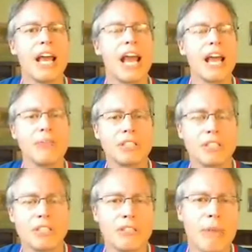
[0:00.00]
And
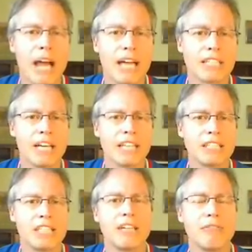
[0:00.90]
return back to that
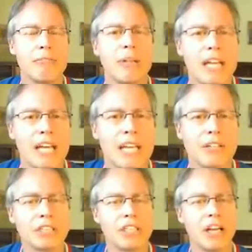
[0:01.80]
scene of playing
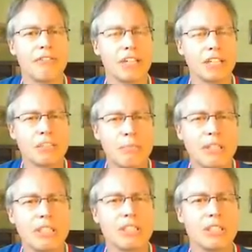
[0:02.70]
yourself and
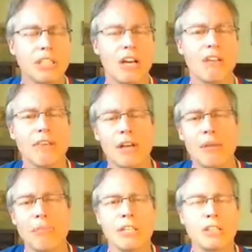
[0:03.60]
experience yourself
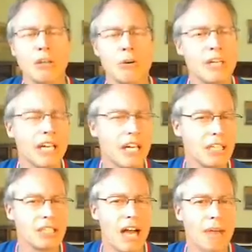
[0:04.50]
being totally and
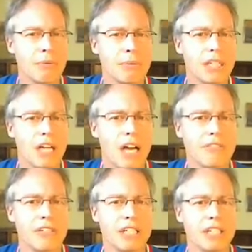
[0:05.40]
unstoppably
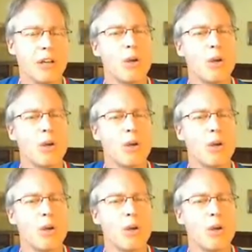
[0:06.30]
confident.